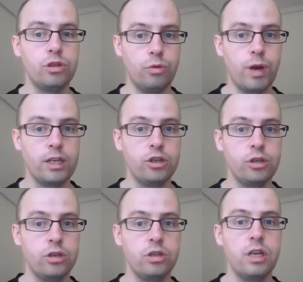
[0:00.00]

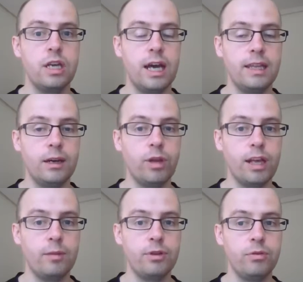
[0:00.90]
corrections and that will
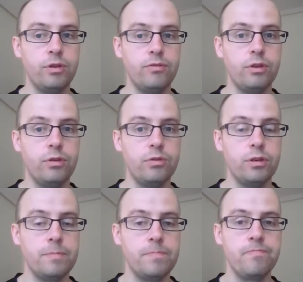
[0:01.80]
help you in the future.